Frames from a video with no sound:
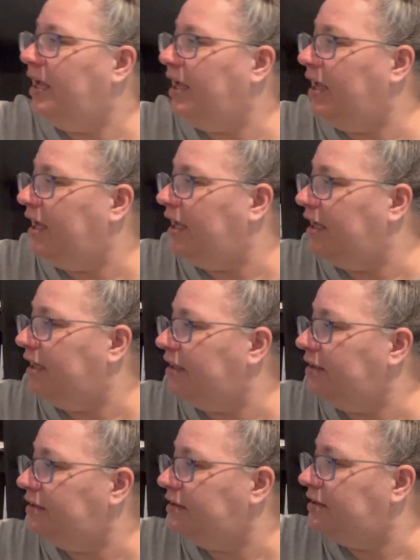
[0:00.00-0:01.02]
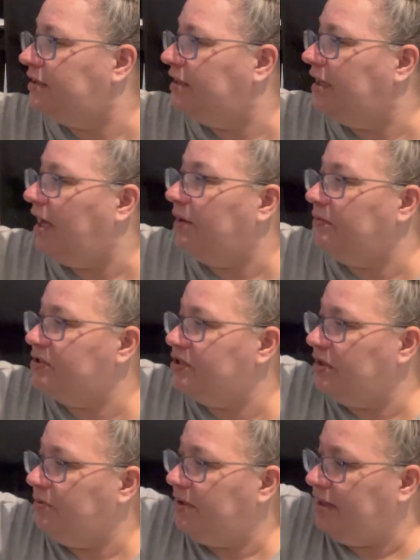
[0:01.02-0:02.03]
and I will
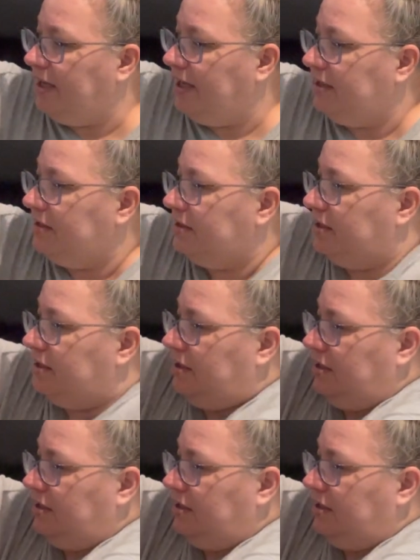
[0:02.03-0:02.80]
start with that.